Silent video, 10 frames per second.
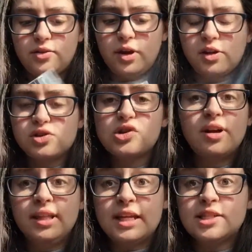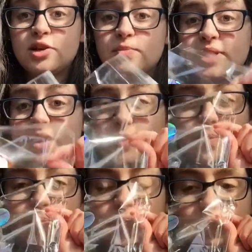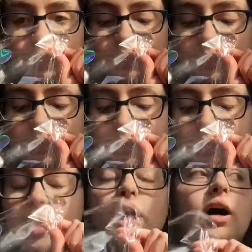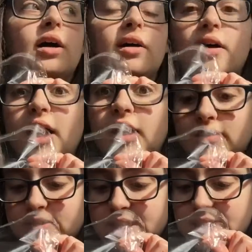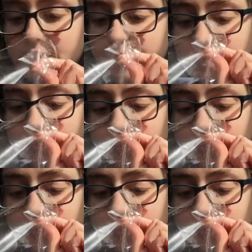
So I can try their soaps out. Oh, I love the scent.